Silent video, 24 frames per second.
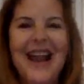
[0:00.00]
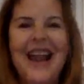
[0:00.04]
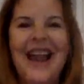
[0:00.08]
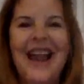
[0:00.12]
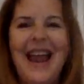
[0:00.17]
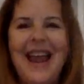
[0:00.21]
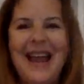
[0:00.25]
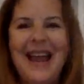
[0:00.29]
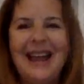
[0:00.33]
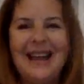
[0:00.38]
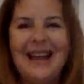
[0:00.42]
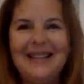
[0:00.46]

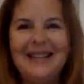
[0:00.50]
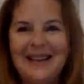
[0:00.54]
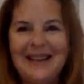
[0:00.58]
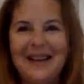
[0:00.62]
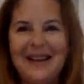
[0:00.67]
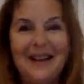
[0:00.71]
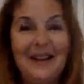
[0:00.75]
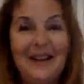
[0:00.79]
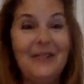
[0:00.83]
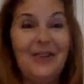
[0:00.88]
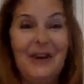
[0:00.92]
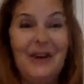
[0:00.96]
And
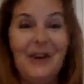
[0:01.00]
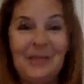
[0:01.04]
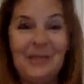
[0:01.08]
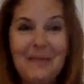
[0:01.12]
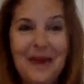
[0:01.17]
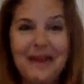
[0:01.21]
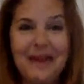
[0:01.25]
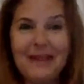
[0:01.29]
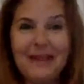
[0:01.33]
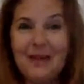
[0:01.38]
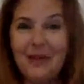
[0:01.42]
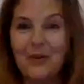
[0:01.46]
uh, if you don't
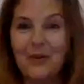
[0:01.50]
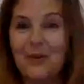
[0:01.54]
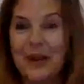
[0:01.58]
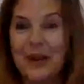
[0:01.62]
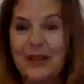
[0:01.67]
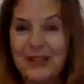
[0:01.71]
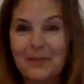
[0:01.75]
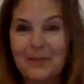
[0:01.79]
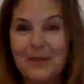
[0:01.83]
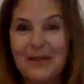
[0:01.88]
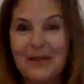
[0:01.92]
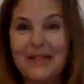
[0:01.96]
make the
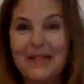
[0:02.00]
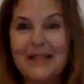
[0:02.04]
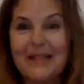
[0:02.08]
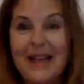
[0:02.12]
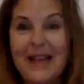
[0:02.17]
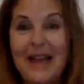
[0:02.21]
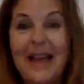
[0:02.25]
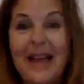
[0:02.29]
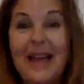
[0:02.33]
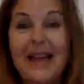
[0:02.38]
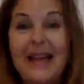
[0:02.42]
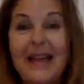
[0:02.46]
recipe
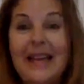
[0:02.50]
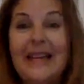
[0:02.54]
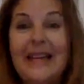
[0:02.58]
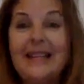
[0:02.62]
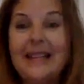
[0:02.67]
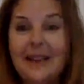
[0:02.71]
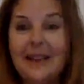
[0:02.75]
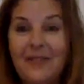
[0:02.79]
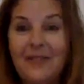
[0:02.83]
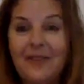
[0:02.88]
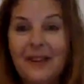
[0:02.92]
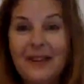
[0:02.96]
today,
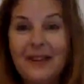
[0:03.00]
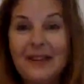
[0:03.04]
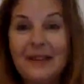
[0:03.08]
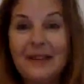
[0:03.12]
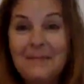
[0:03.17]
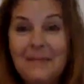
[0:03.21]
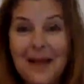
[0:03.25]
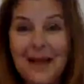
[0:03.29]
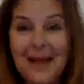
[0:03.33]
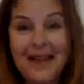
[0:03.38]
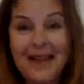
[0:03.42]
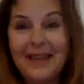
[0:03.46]
definitely
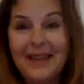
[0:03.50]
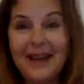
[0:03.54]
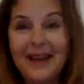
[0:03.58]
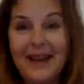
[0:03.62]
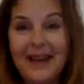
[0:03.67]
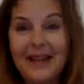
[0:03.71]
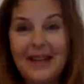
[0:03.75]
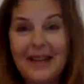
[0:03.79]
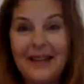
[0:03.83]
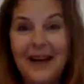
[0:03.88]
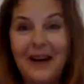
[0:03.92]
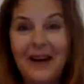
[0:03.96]
make it
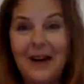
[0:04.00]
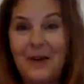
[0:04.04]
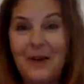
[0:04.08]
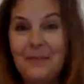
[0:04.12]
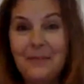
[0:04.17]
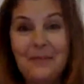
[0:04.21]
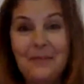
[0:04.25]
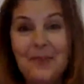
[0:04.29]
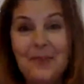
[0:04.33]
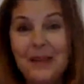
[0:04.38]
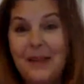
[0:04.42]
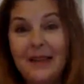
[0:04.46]
on
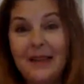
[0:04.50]
um,